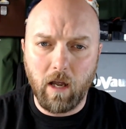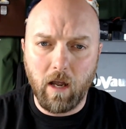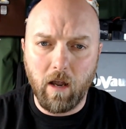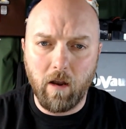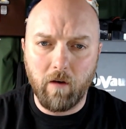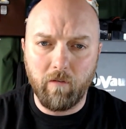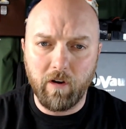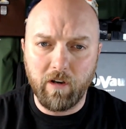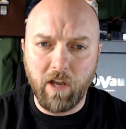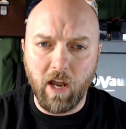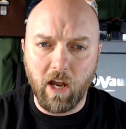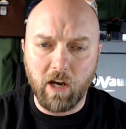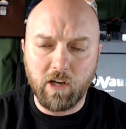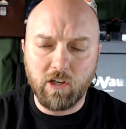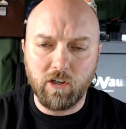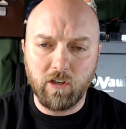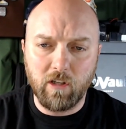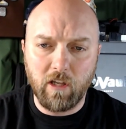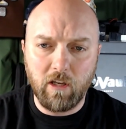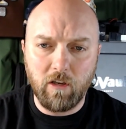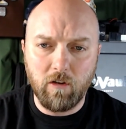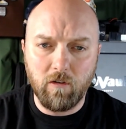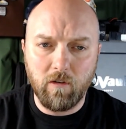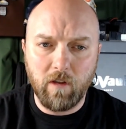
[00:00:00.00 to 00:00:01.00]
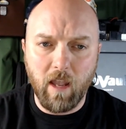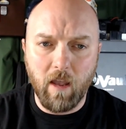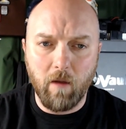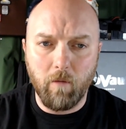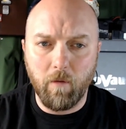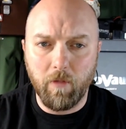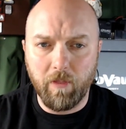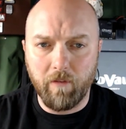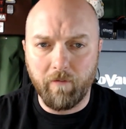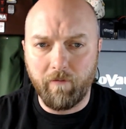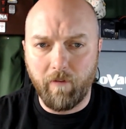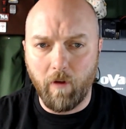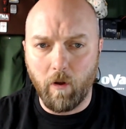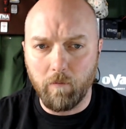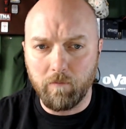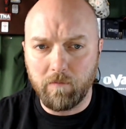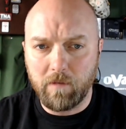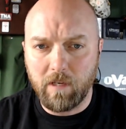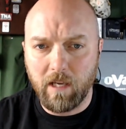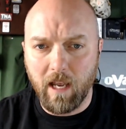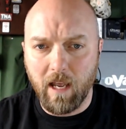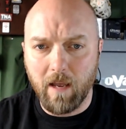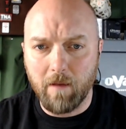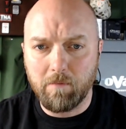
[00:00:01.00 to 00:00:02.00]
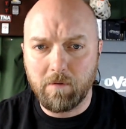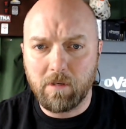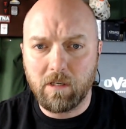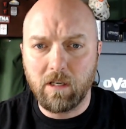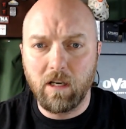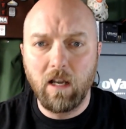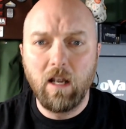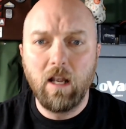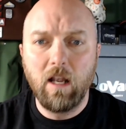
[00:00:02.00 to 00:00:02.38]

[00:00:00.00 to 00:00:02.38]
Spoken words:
reduction that you get with the phone tips,